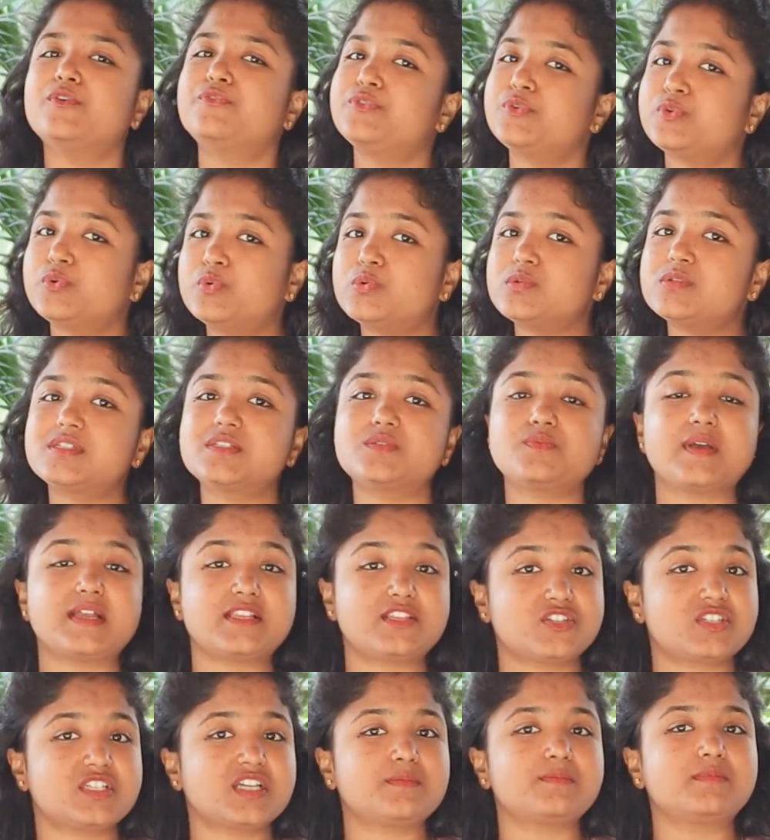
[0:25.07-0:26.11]
fruits,
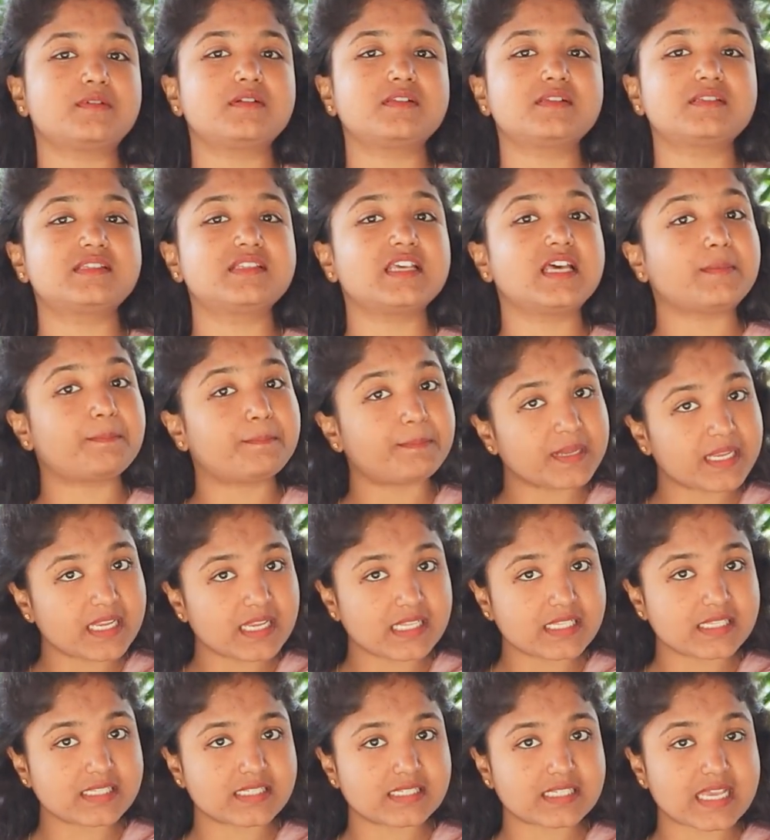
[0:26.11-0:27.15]
vegetables, their
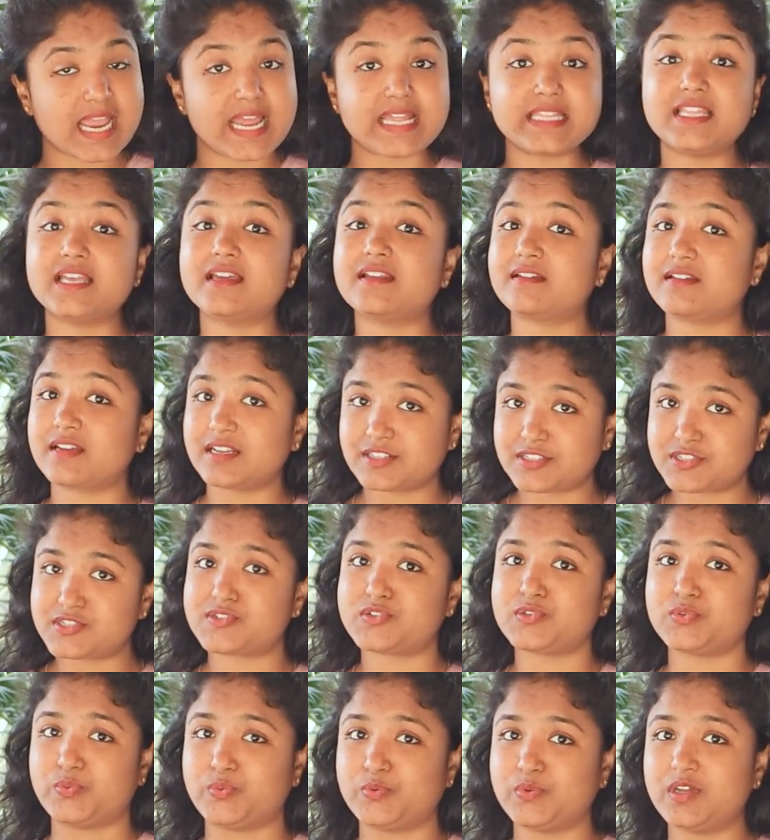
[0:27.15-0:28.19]
peels and their rinds
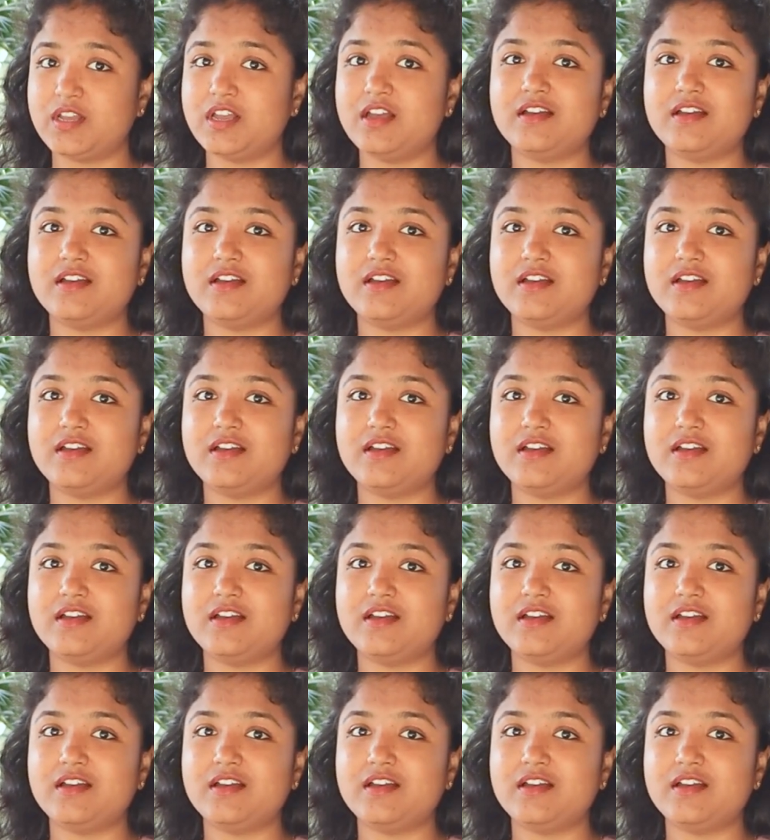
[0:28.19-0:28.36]
too.